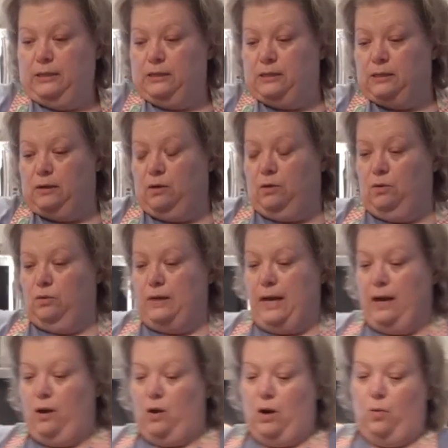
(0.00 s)
So
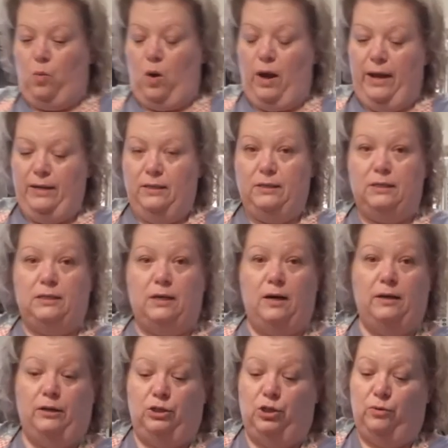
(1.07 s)
now our wine is
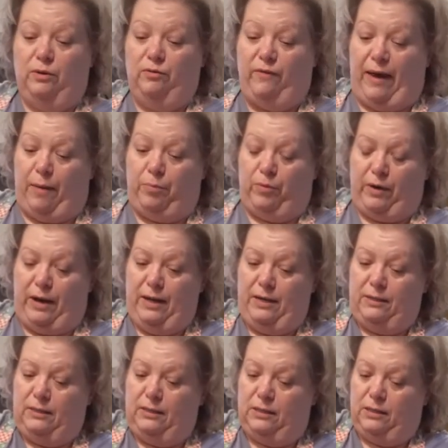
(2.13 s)
starting to
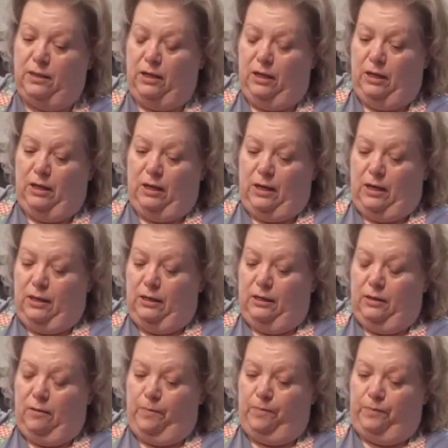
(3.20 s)
evaporate.
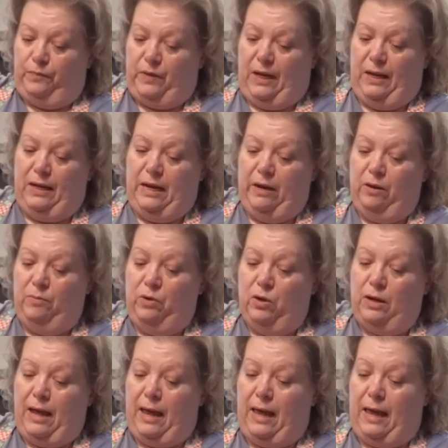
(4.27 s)
And now I'm going
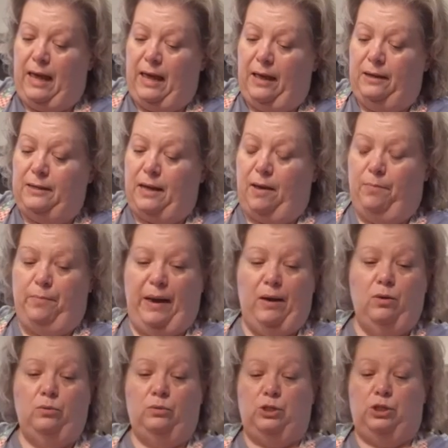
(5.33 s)
to add
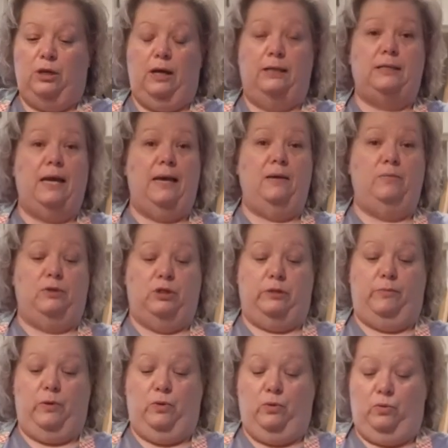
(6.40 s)
about a
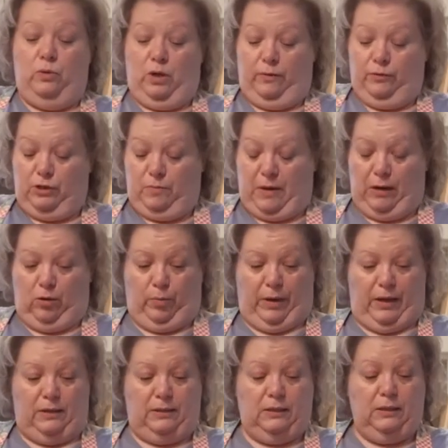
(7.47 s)
tablespoon of tomato
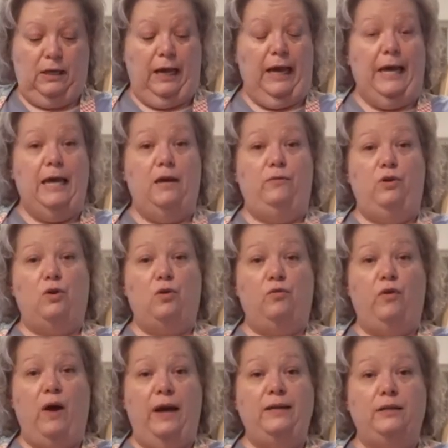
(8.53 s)
paste. If you can
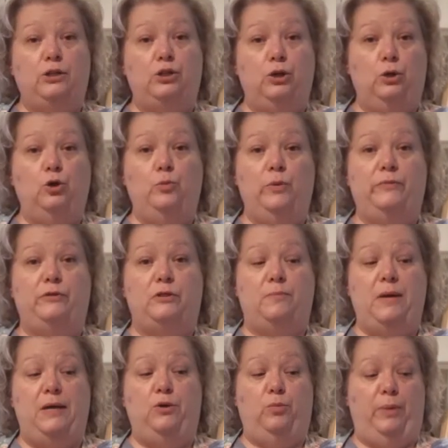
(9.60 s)
find a tube of
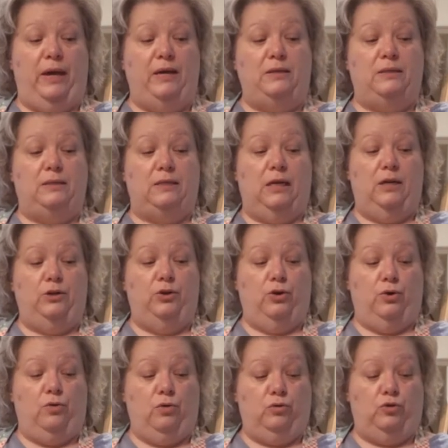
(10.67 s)
tomato paste in
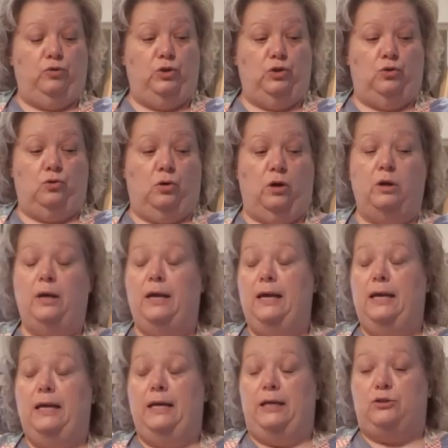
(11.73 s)
your grocery store,
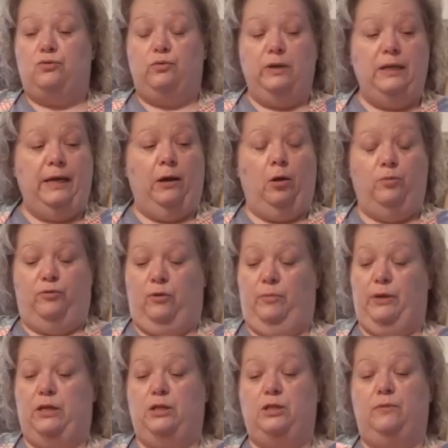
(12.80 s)
it's really helpful,
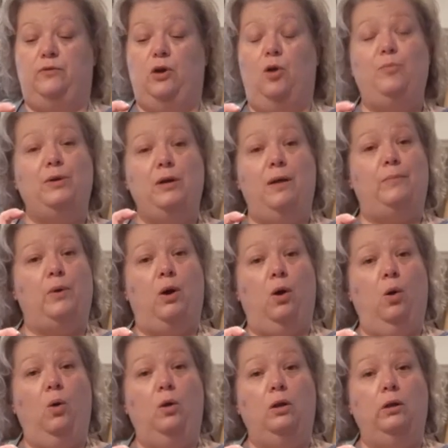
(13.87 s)
because if you open up a
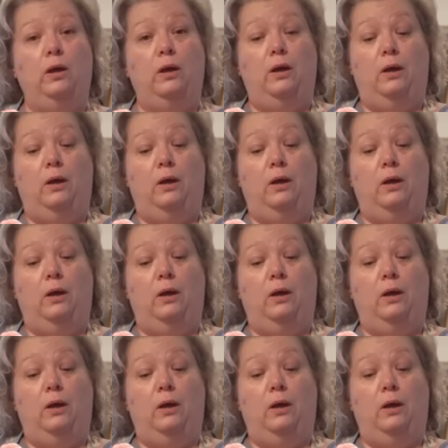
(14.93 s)
whole